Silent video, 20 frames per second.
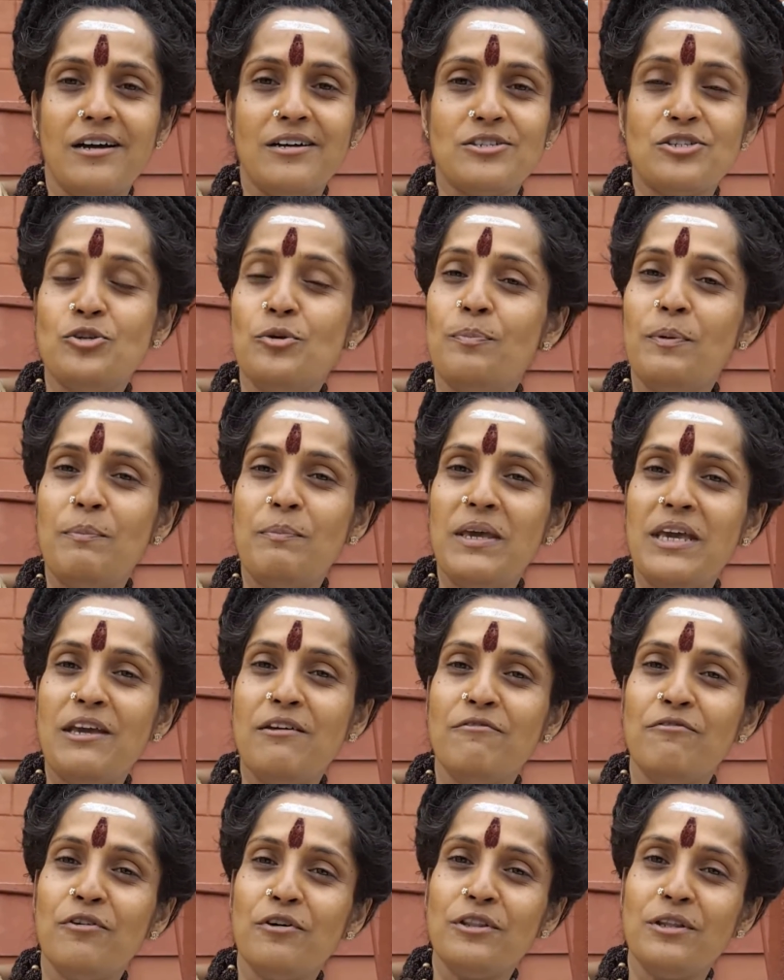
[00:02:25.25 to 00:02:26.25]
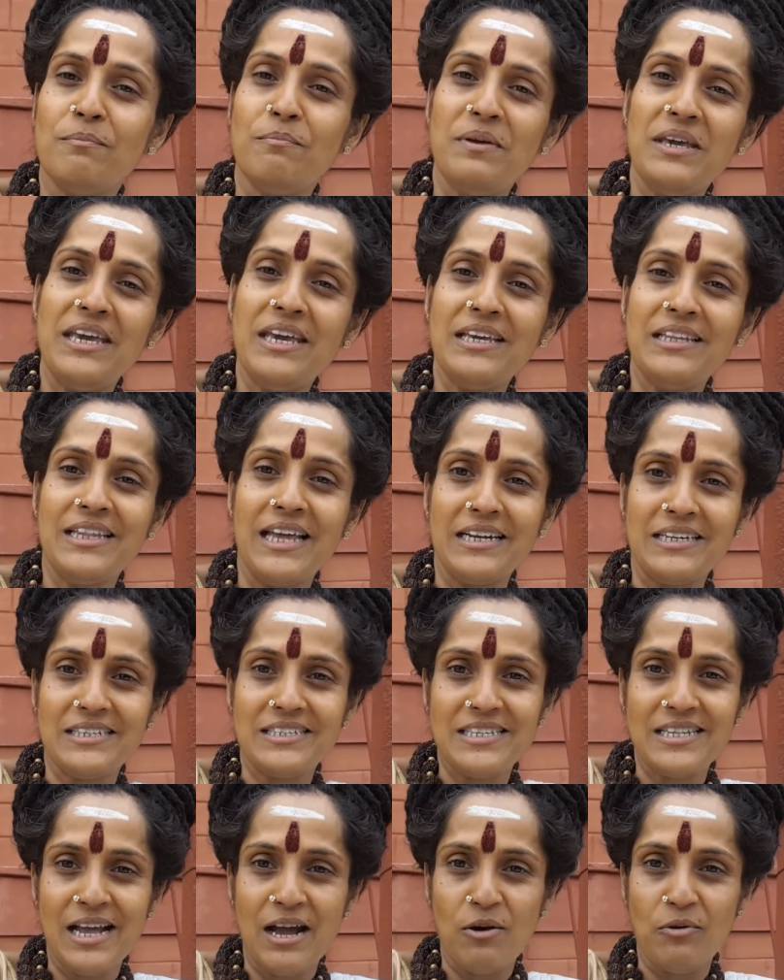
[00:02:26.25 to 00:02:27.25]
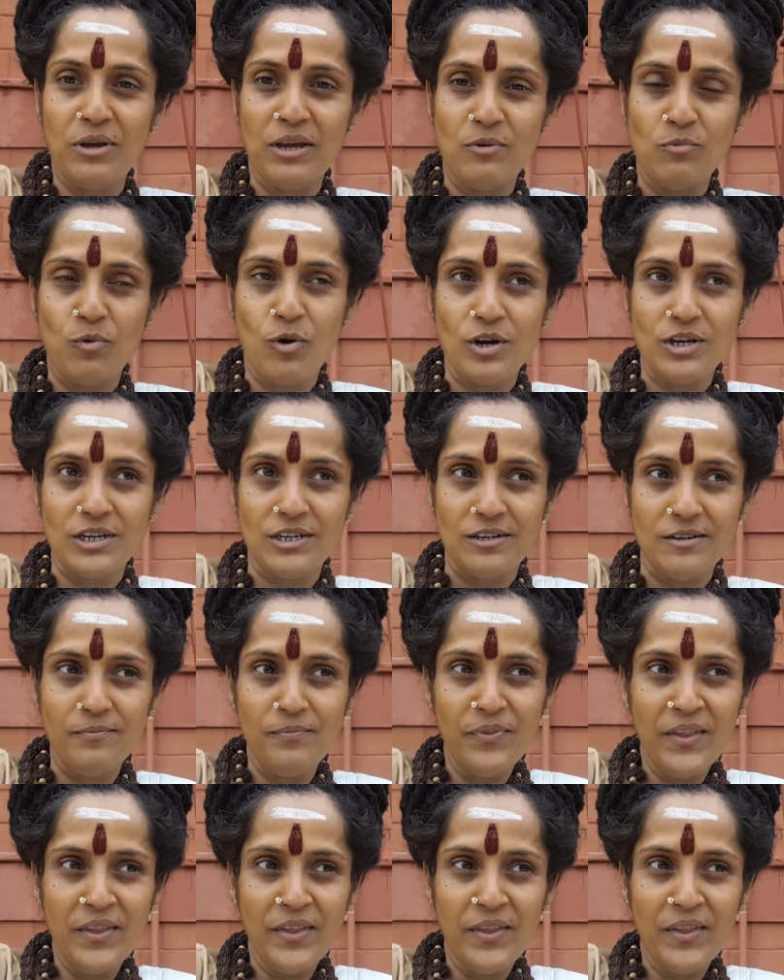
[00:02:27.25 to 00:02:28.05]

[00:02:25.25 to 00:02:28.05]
super being for the being that is now in water.